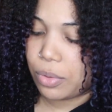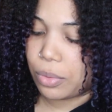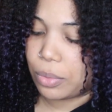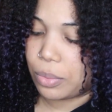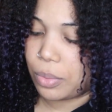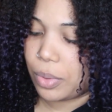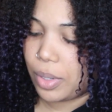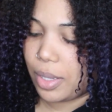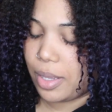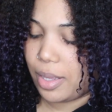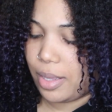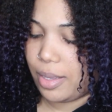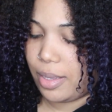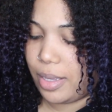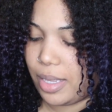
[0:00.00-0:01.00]
Oh.
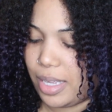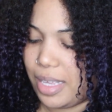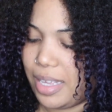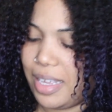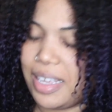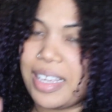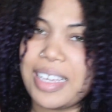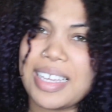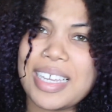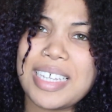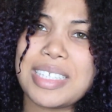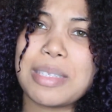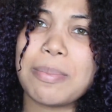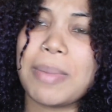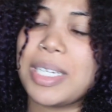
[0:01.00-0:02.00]

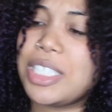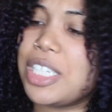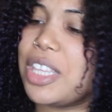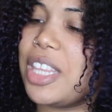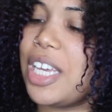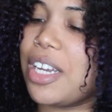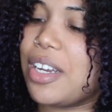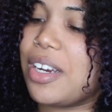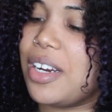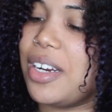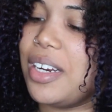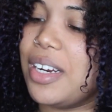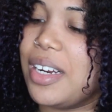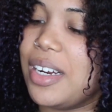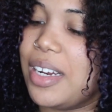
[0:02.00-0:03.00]
It's much
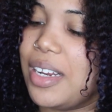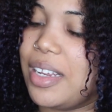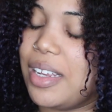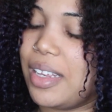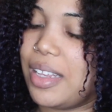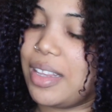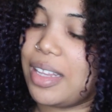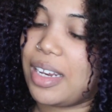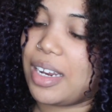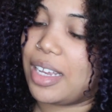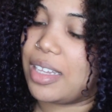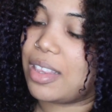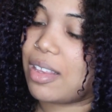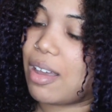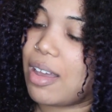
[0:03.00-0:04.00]
thicker than
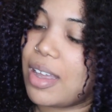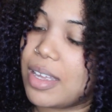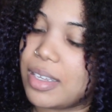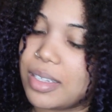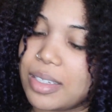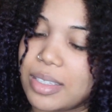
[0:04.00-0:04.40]
I thought.